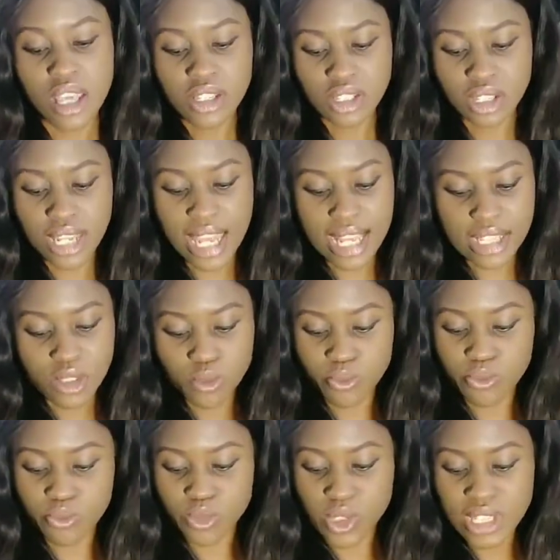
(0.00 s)
So
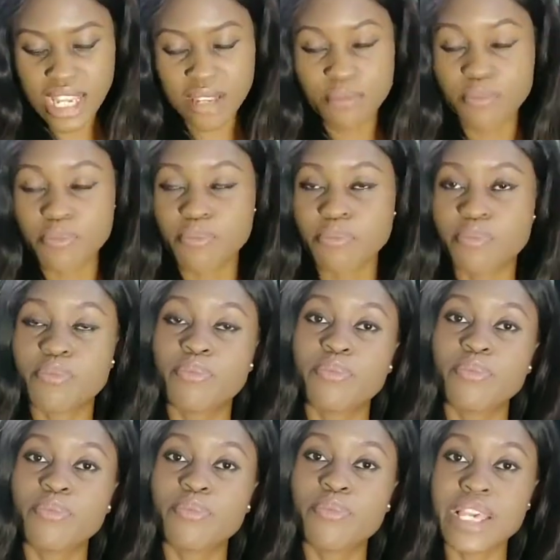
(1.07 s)
those are the
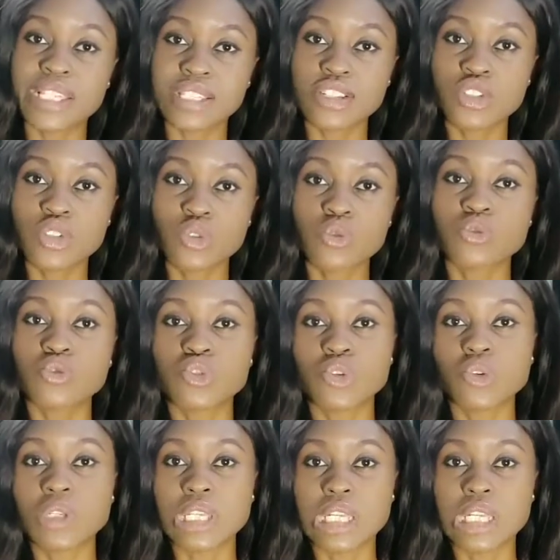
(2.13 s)
basic tools you